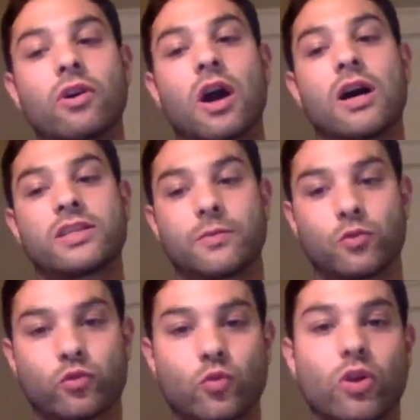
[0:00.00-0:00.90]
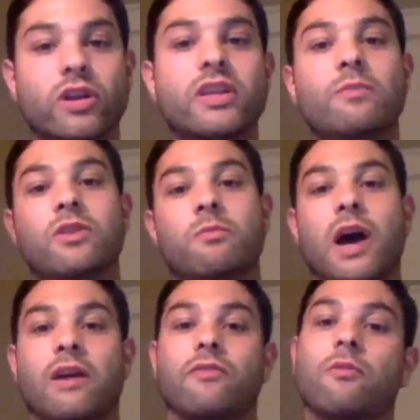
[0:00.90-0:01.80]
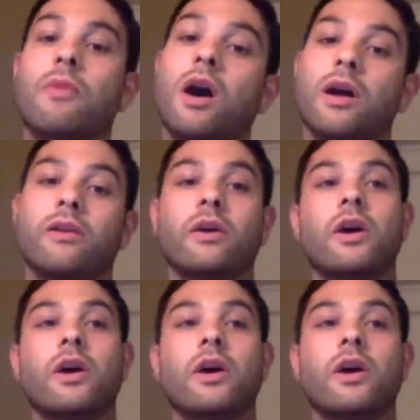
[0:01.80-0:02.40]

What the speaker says: concepts which we want to keep in the back of our mind.